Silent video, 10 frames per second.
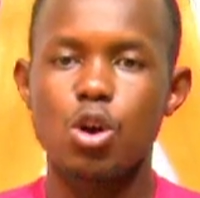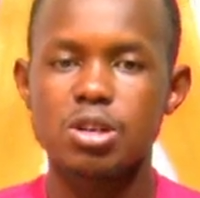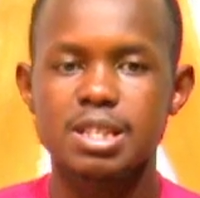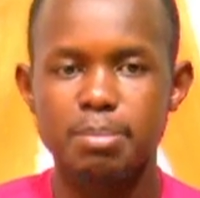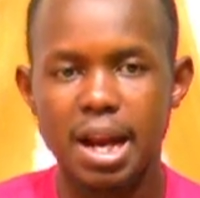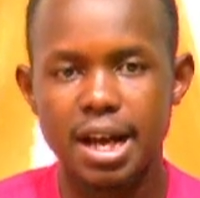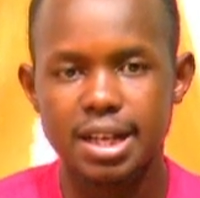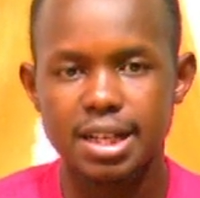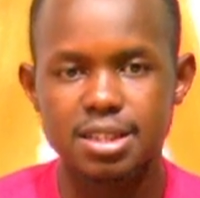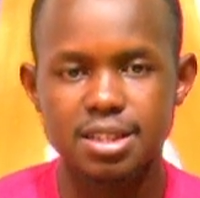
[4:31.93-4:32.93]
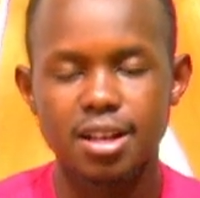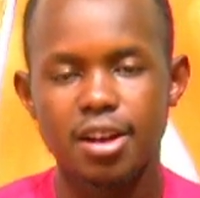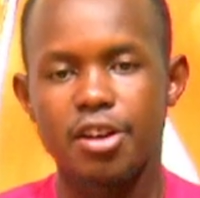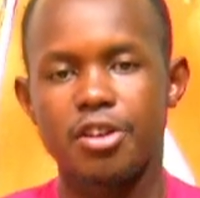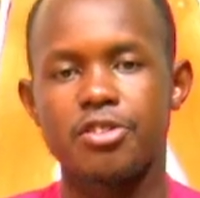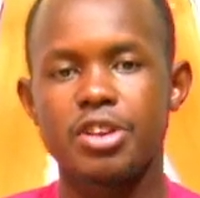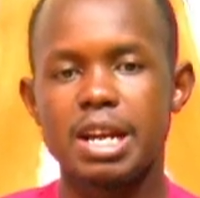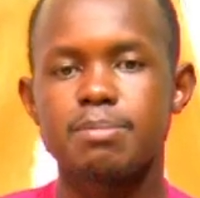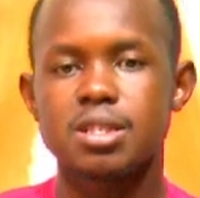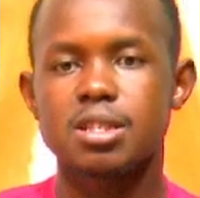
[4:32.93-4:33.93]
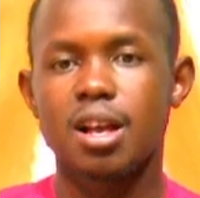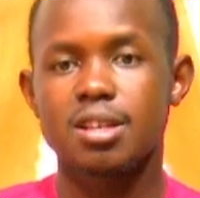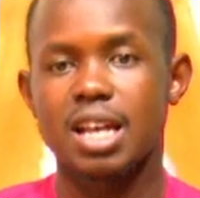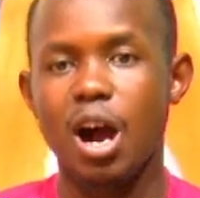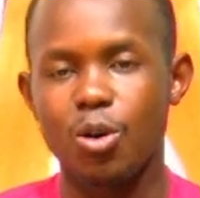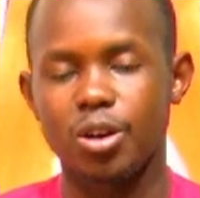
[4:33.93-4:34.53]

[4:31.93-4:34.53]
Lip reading: blankets, dreams sound.